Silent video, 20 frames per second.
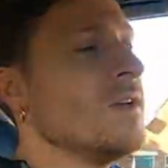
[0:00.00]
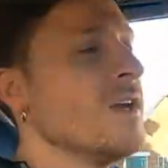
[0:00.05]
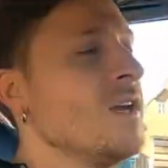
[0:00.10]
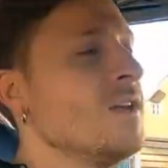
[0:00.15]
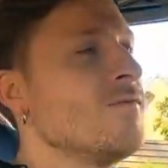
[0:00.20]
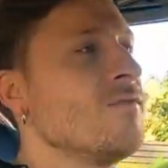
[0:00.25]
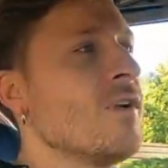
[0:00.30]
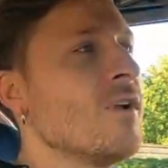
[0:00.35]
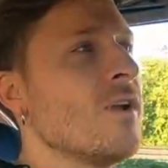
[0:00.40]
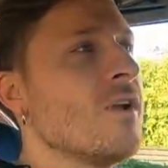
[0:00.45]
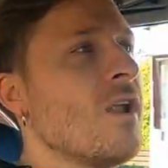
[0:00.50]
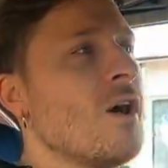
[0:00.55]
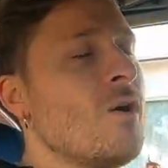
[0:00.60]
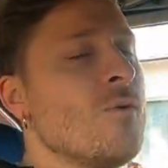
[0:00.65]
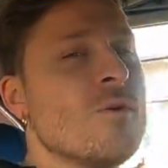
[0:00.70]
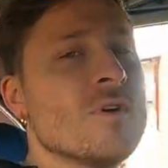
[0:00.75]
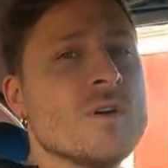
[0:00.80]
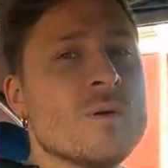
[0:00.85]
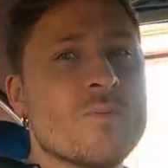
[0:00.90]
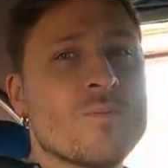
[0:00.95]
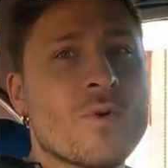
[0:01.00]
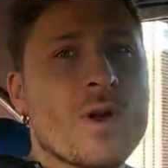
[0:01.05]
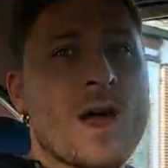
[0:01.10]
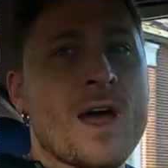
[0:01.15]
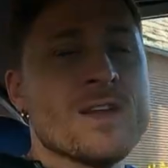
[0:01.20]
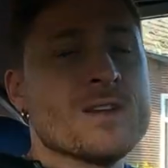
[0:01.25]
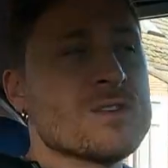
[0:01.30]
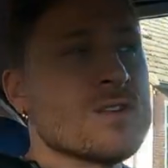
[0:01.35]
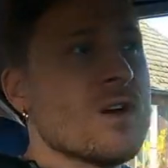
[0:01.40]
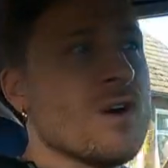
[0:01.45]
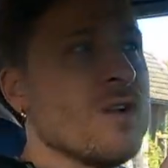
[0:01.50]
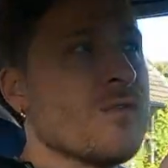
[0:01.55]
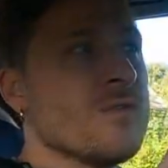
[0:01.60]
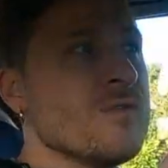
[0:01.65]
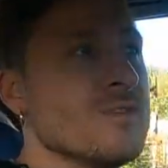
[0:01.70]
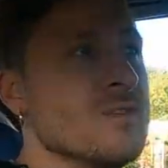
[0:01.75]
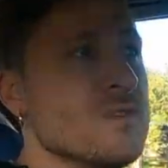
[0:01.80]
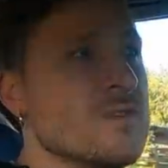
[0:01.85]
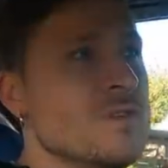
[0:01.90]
it will lower the price of